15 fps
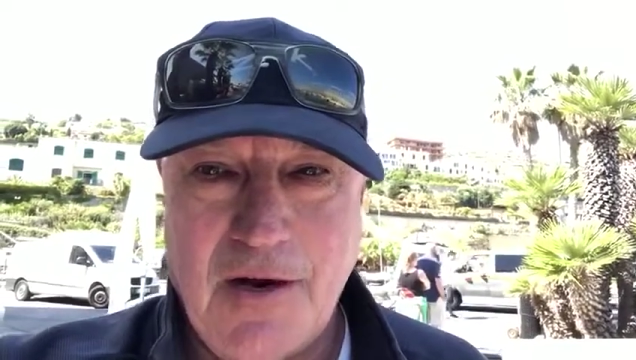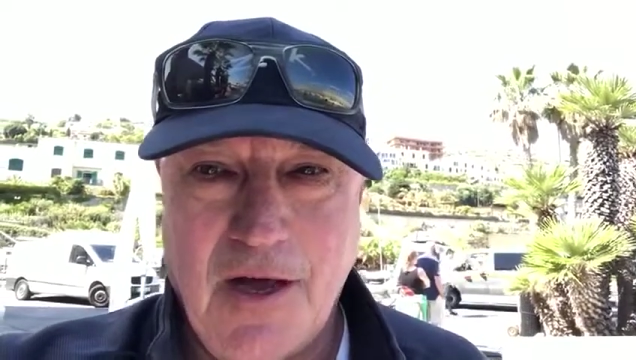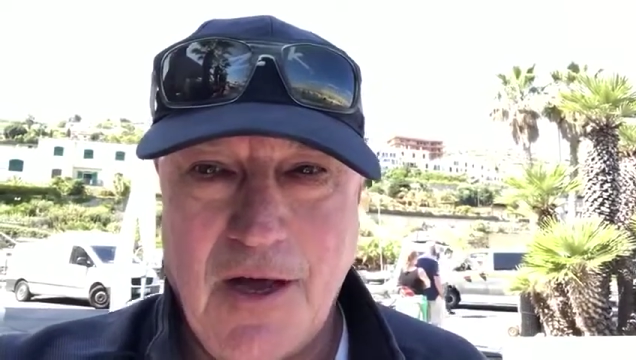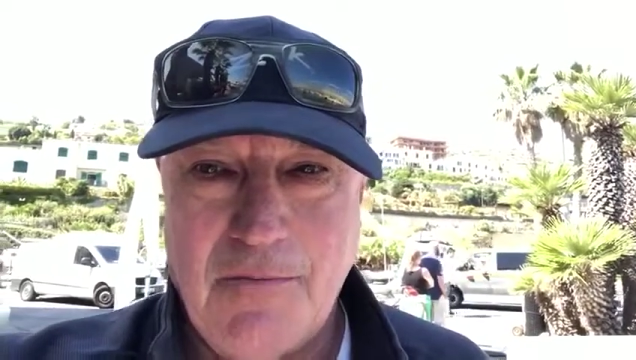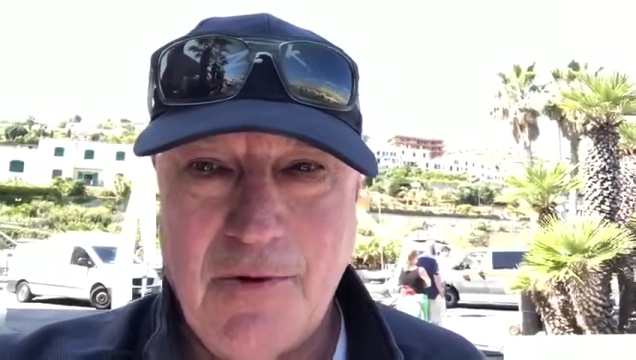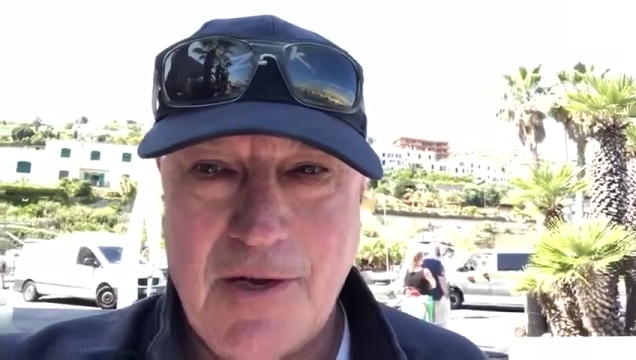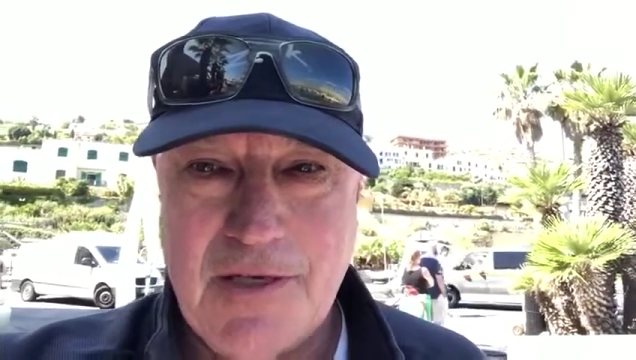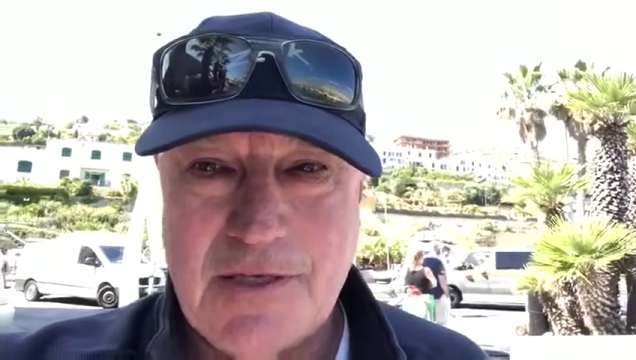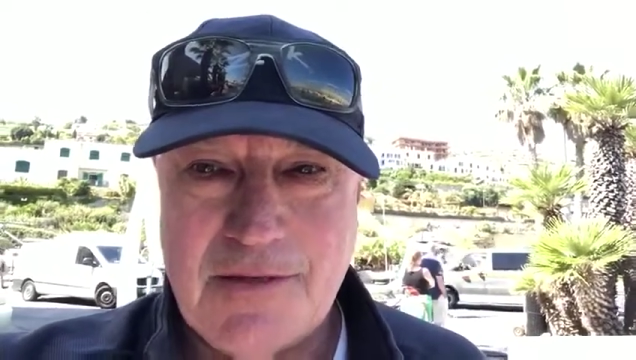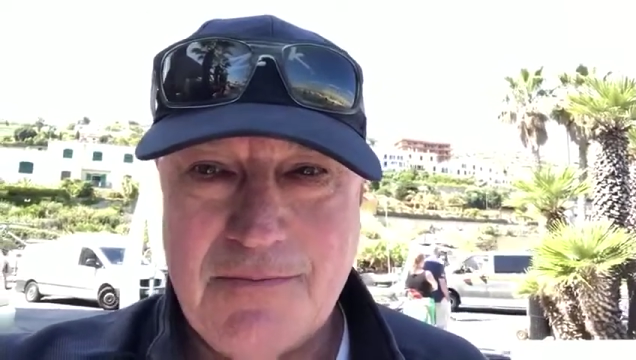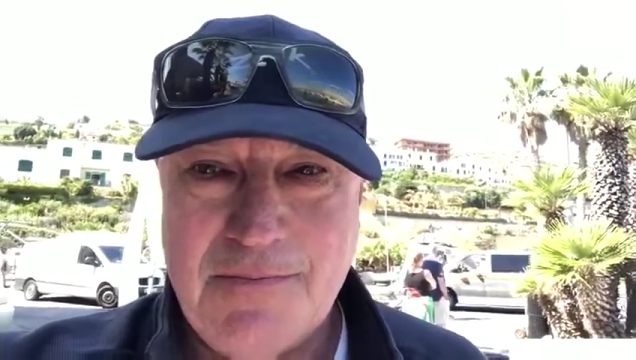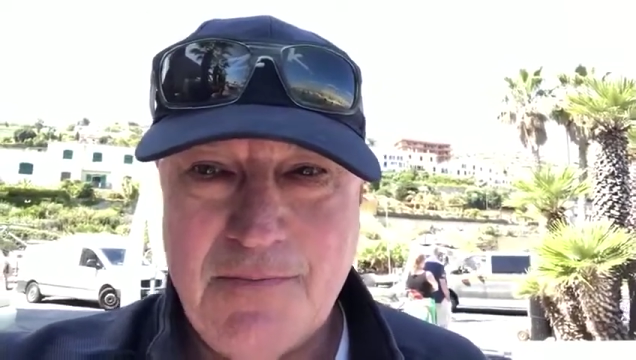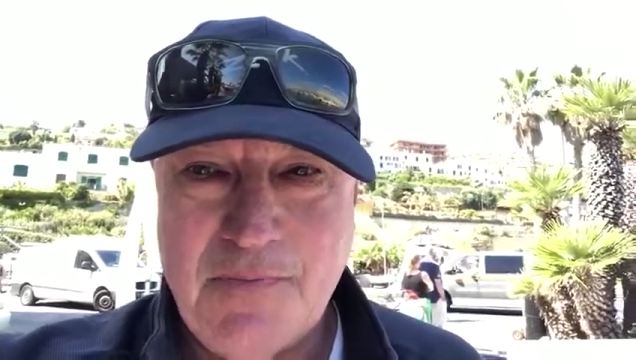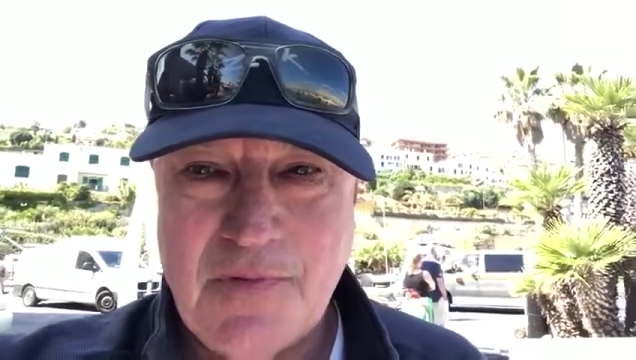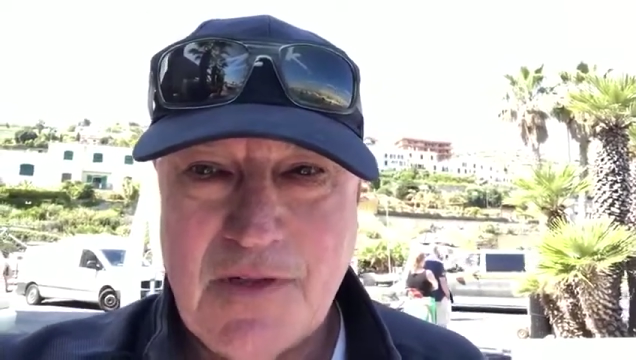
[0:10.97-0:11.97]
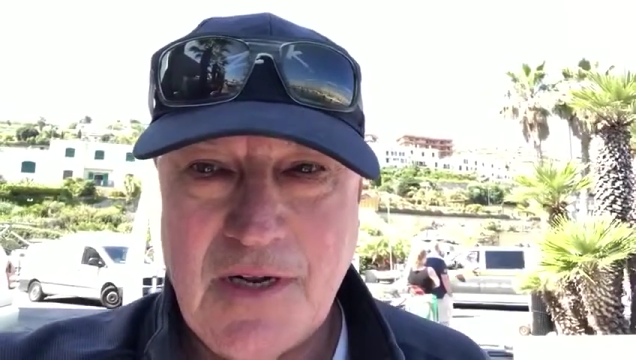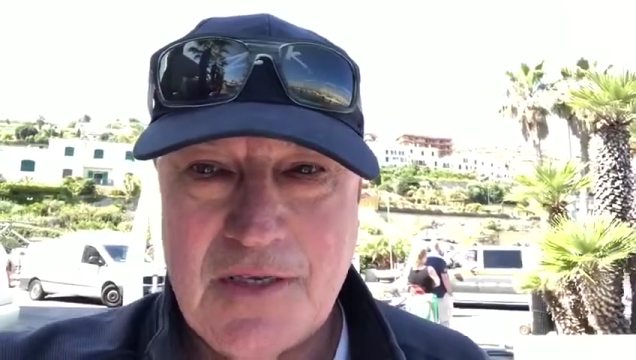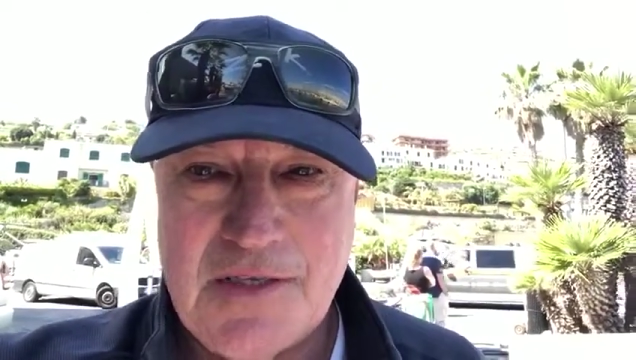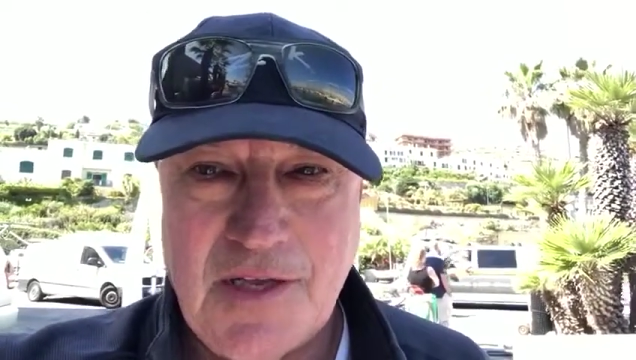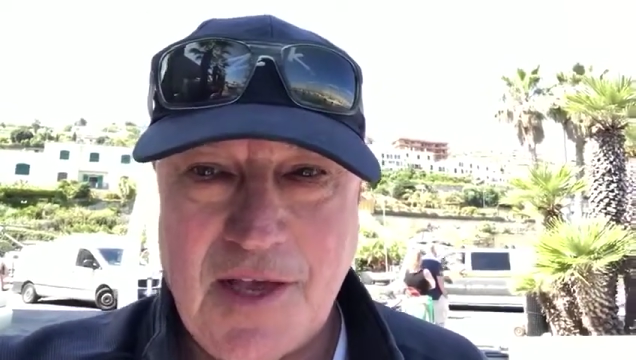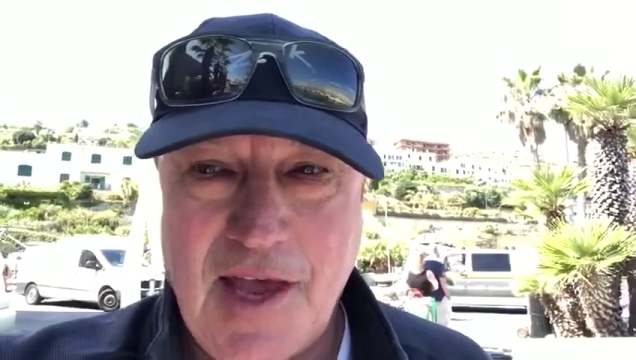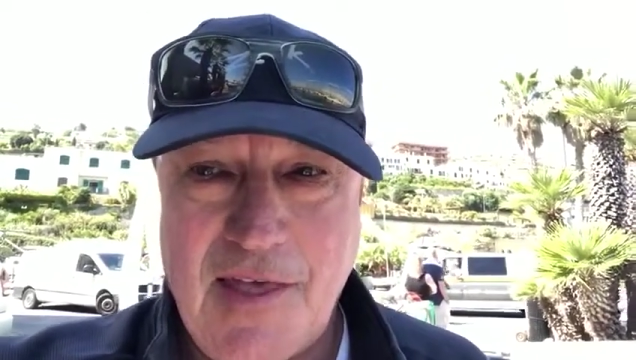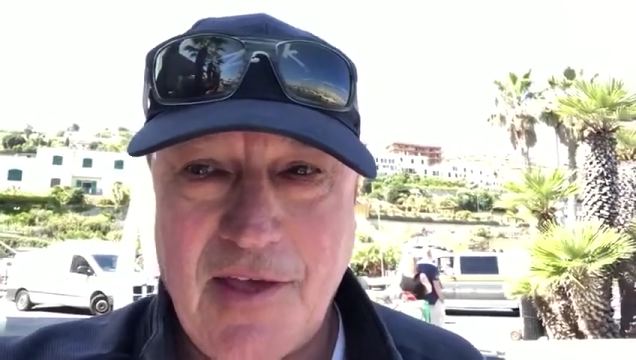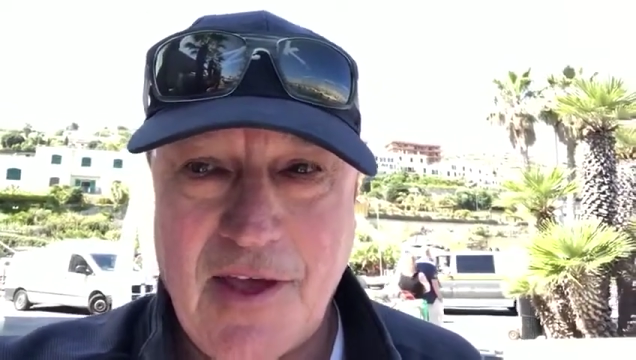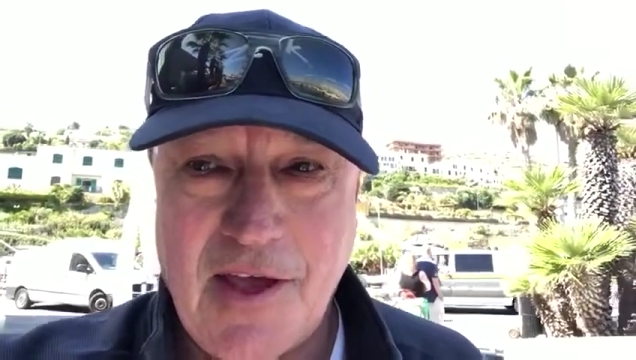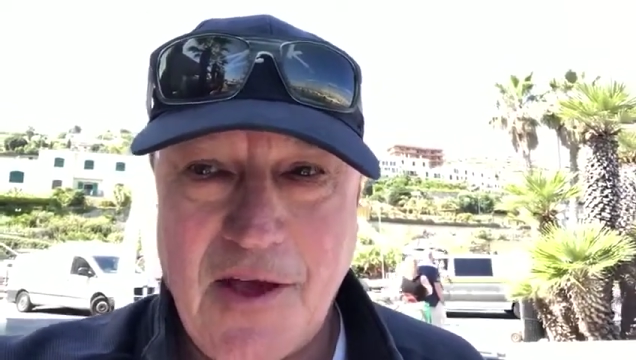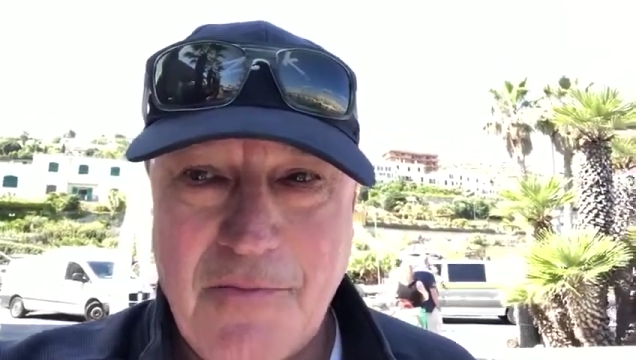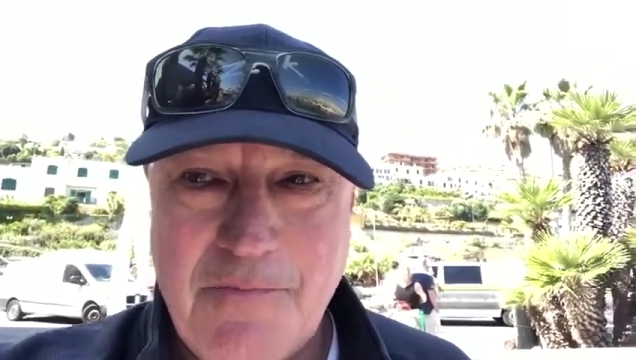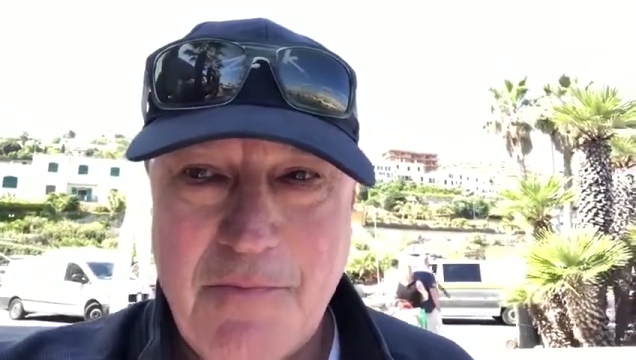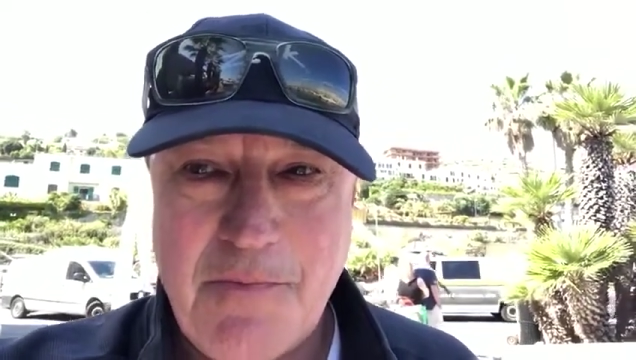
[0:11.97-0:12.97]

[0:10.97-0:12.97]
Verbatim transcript: light winds. Let's see how they go.